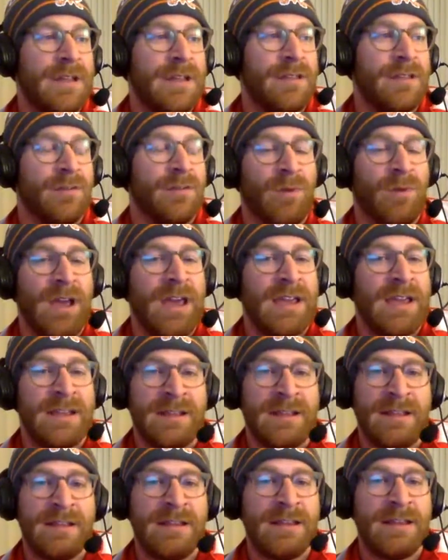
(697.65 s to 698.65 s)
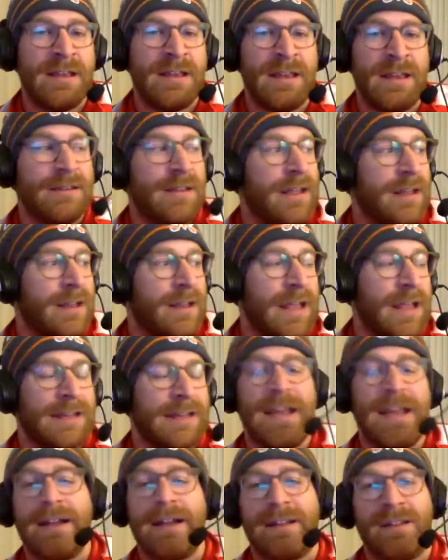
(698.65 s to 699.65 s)
Either way,
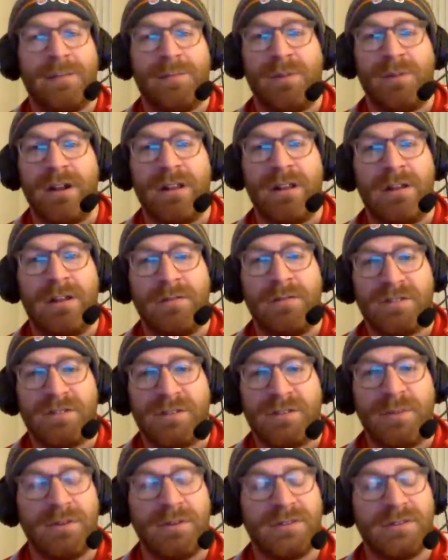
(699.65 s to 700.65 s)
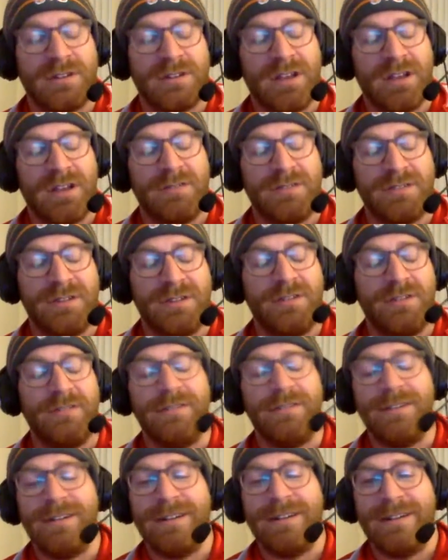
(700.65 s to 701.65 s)
it got to the player that it was supposed to go
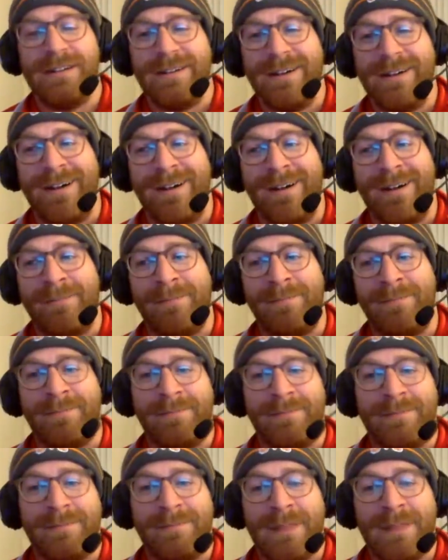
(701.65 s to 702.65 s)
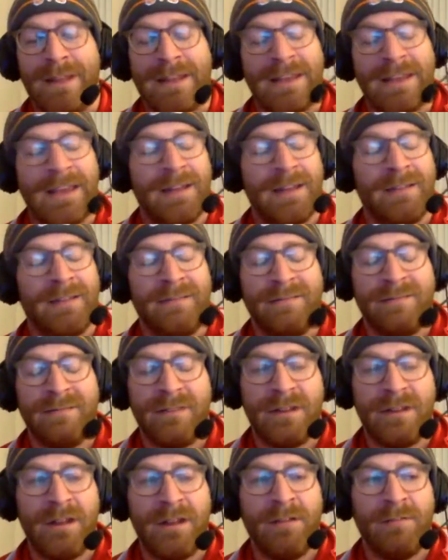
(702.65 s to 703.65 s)
to. And again,
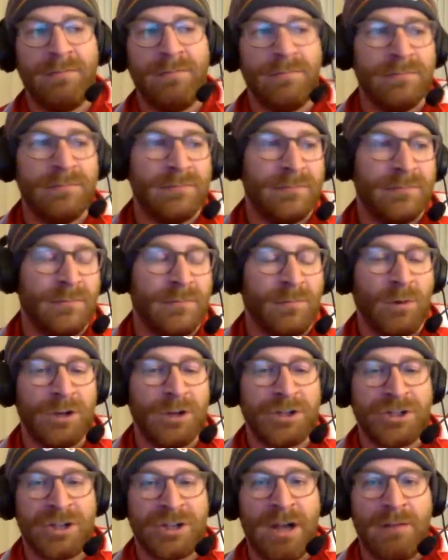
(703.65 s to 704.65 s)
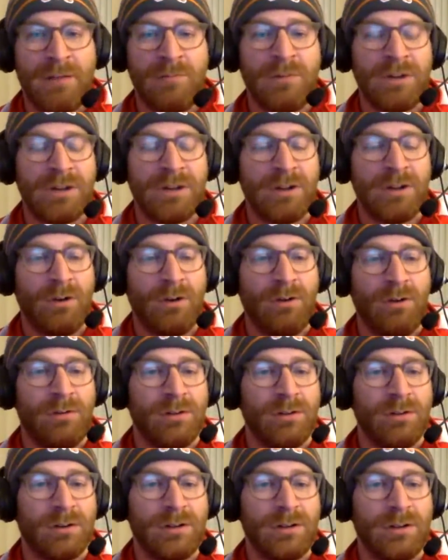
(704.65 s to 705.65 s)
one shot, one
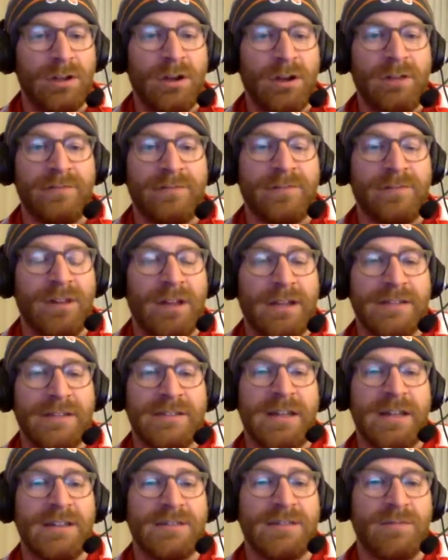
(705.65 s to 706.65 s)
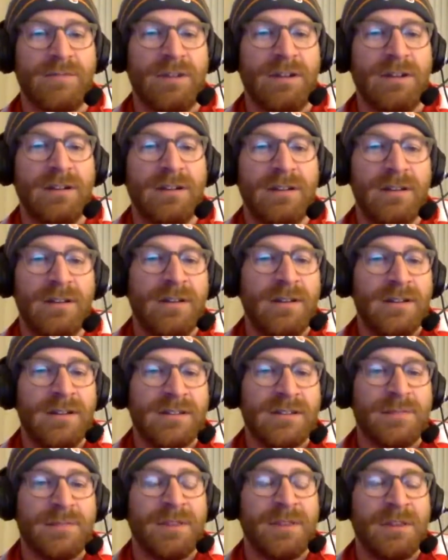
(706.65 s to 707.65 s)
goal early on for Lacazette's
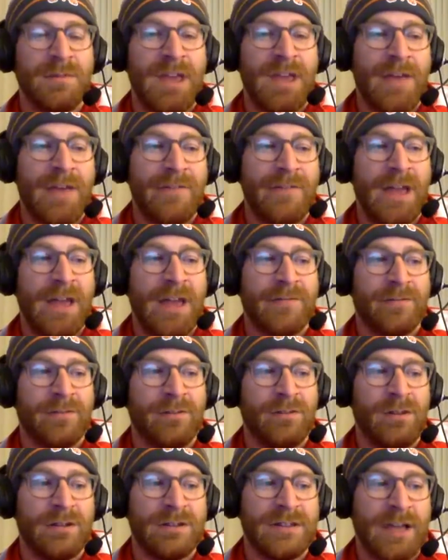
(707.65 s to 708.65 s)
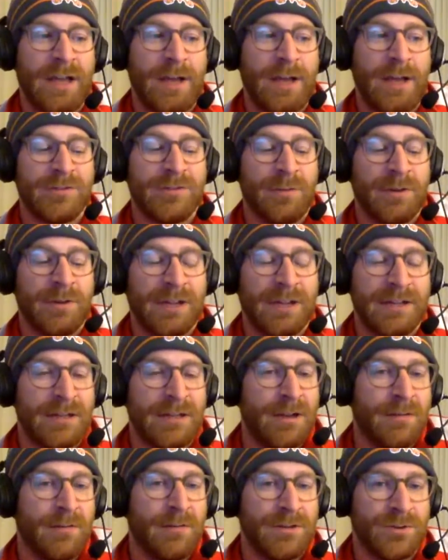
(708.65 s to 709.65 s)
something that we haven't had for a long time. So I'm going to
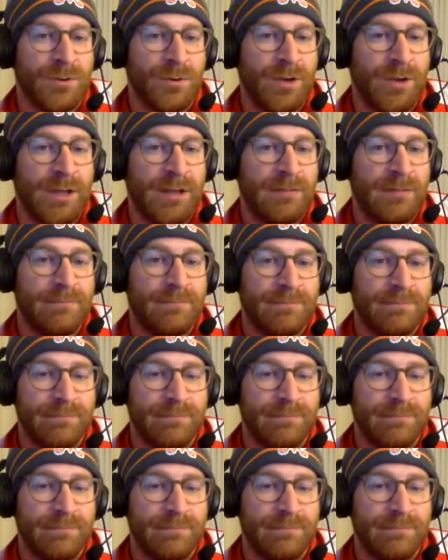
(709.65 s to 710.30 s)
continue to enjoy it.